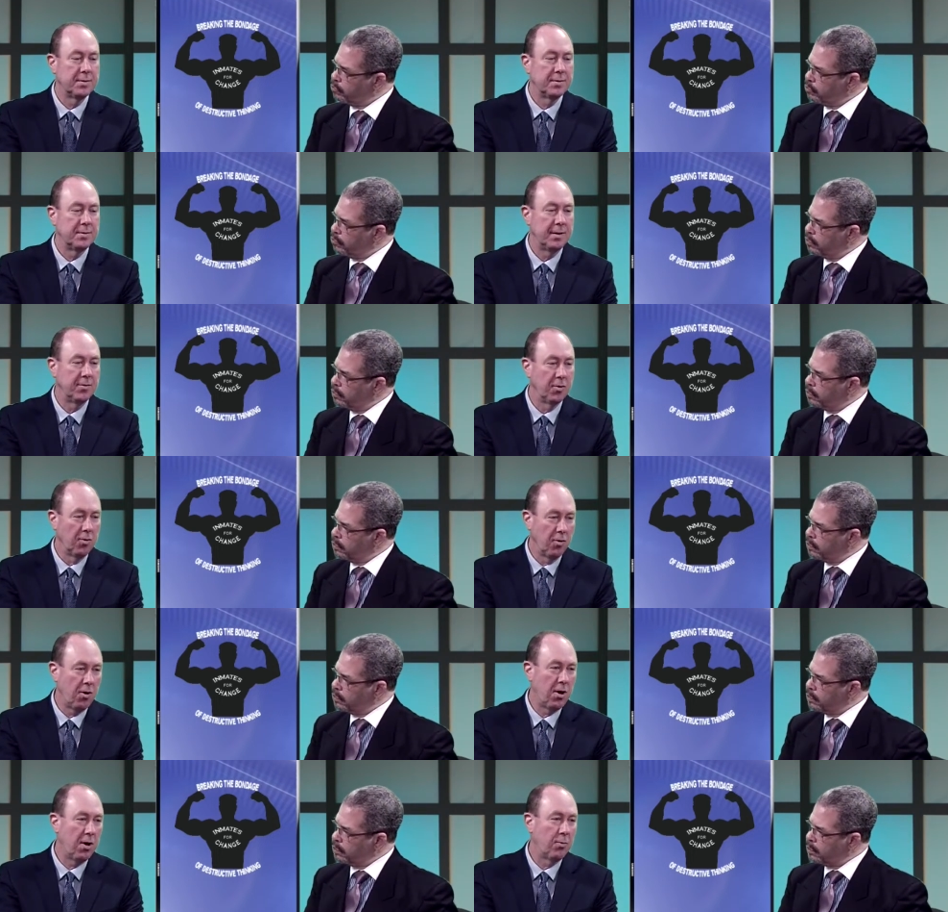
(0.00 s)
Speaker 1: in the
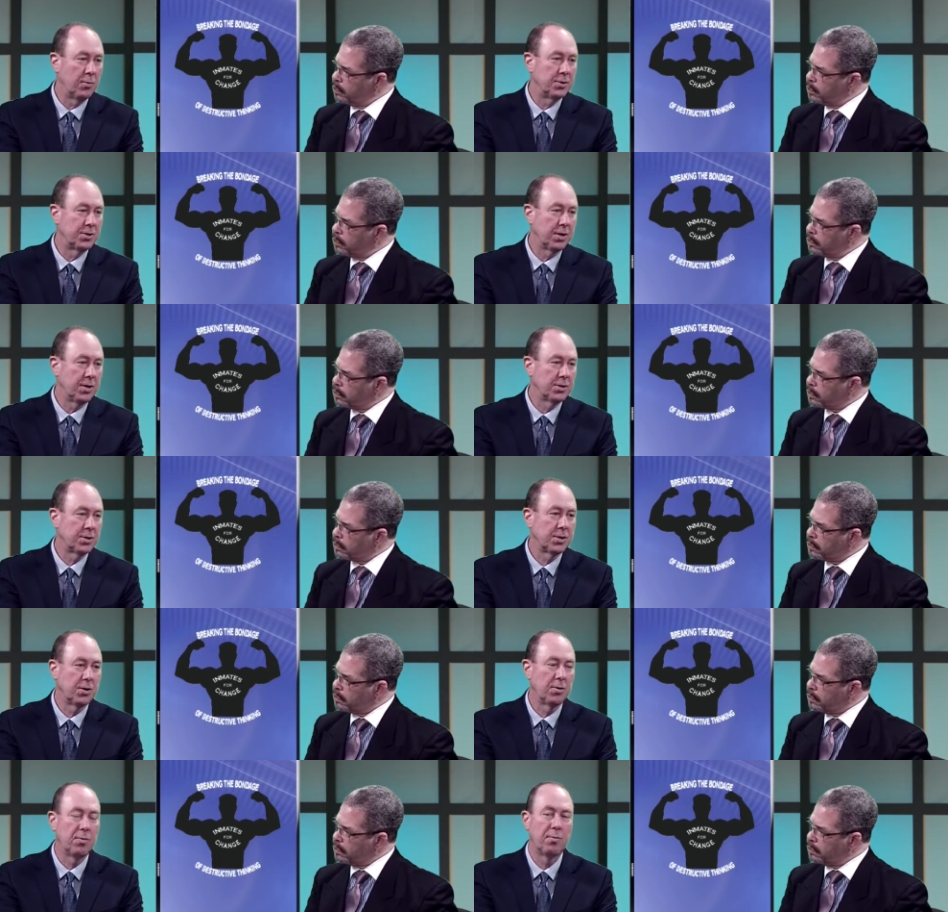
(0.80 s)
law was
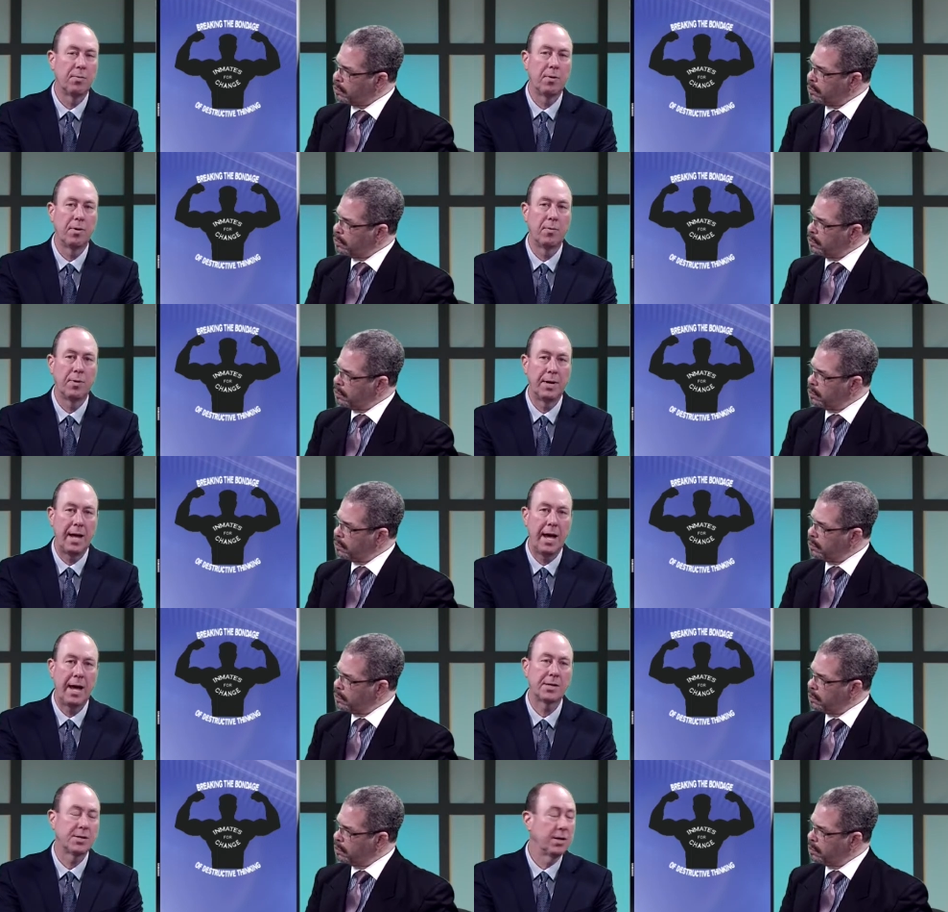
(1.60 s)
also a
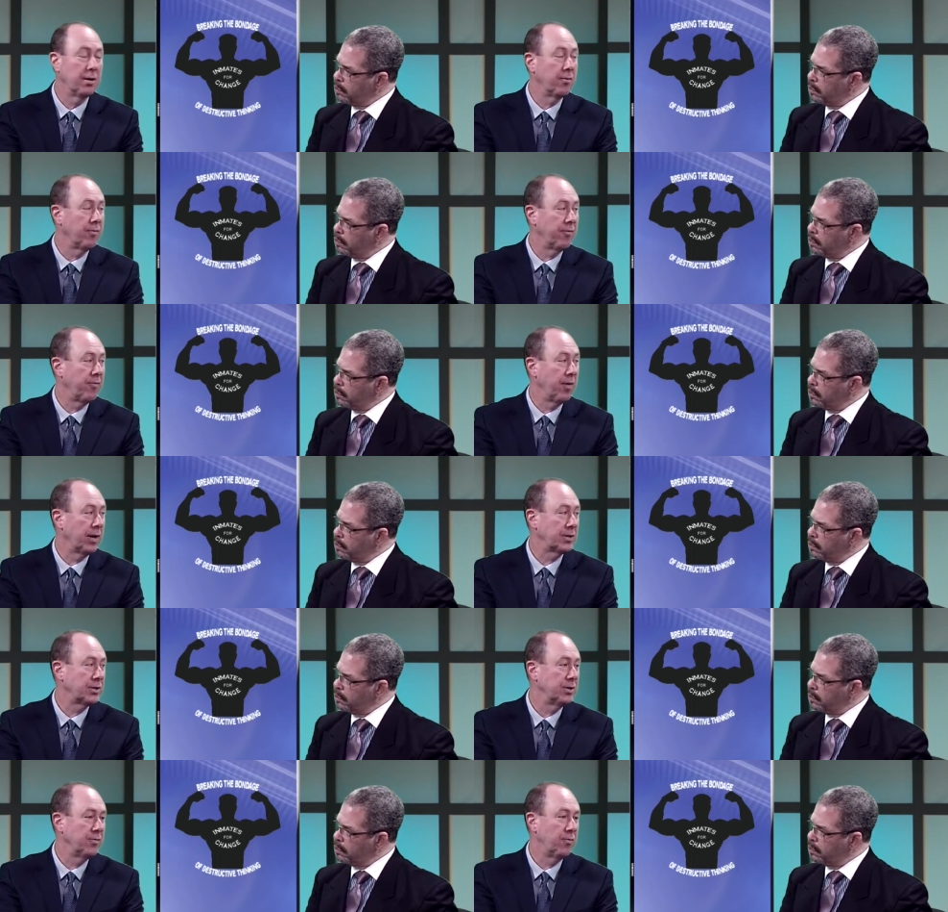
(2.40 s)
reaction and a
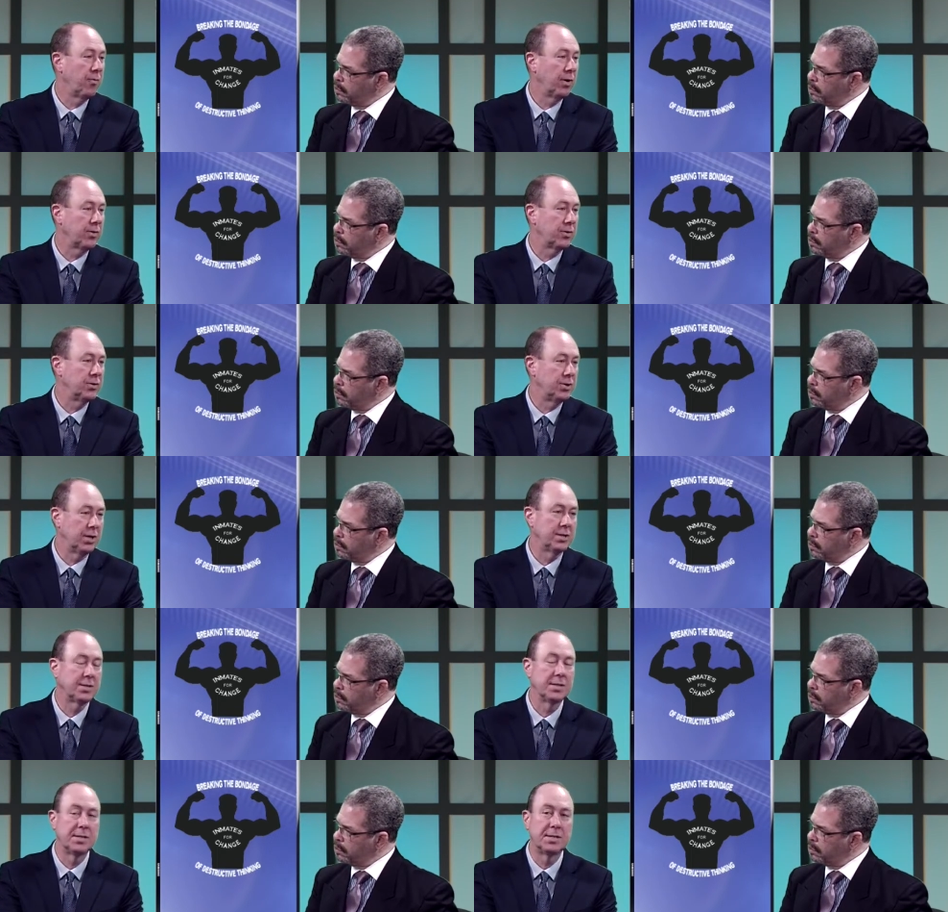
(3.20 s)
reflection of what the
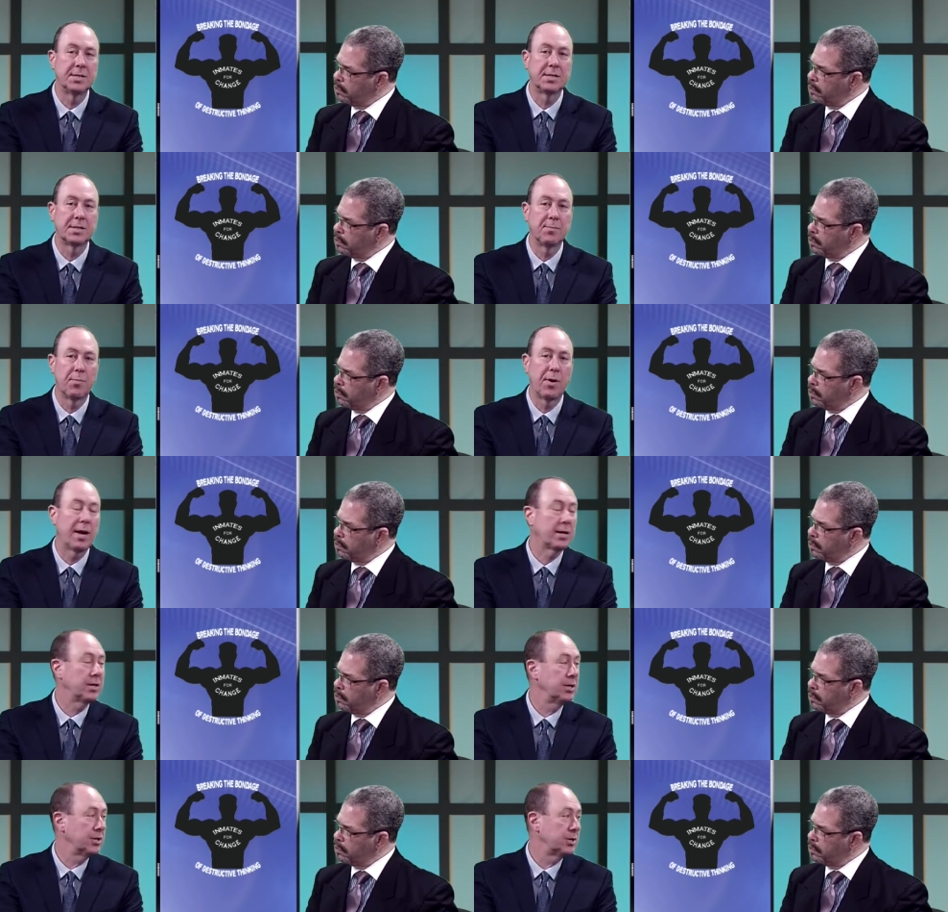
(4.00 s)
justice system
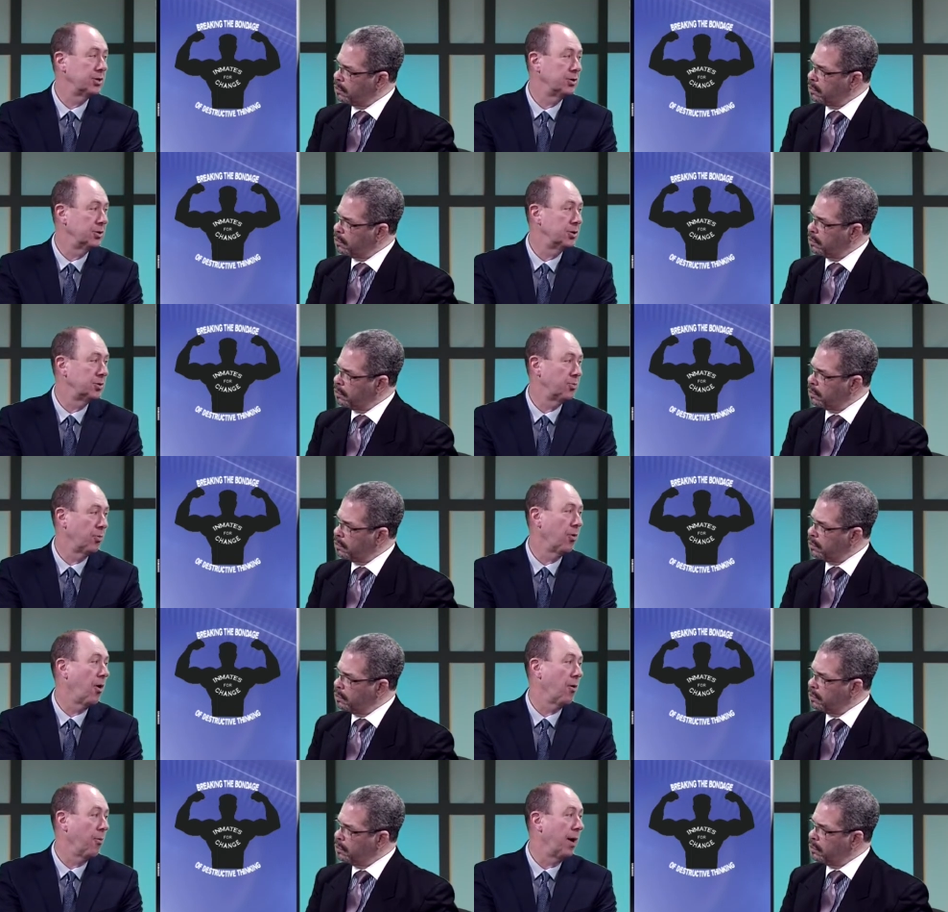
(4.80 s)
practitioners were
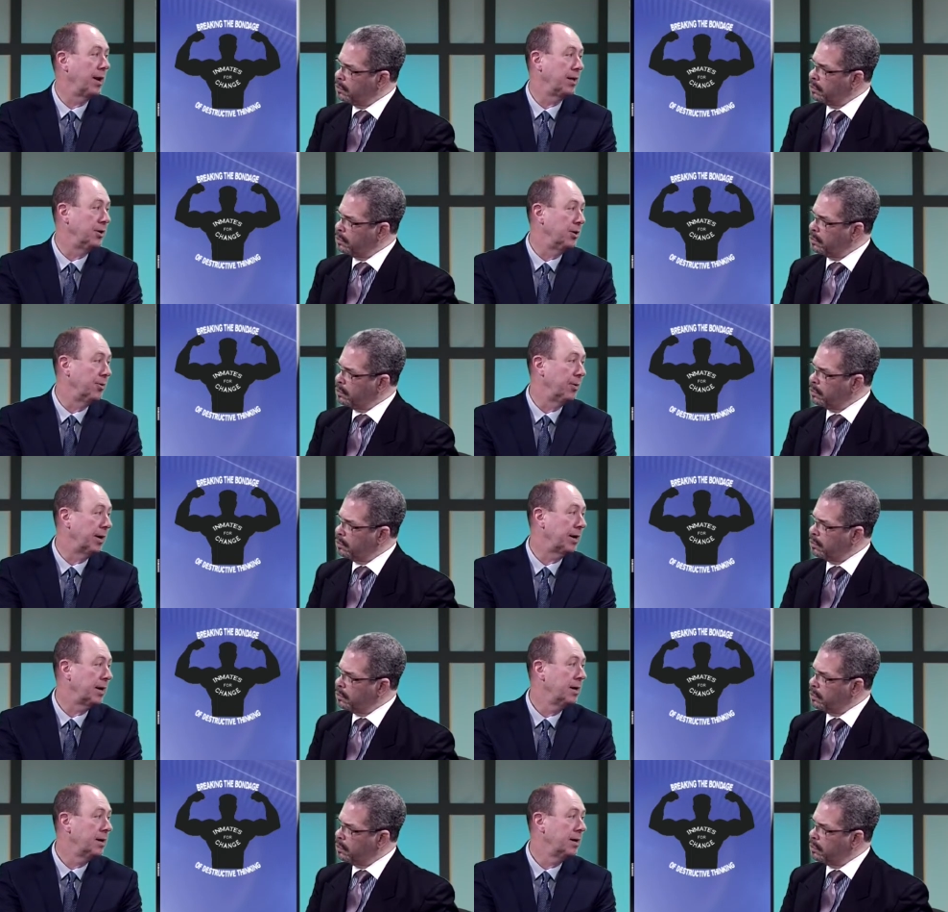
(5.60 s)
already doing.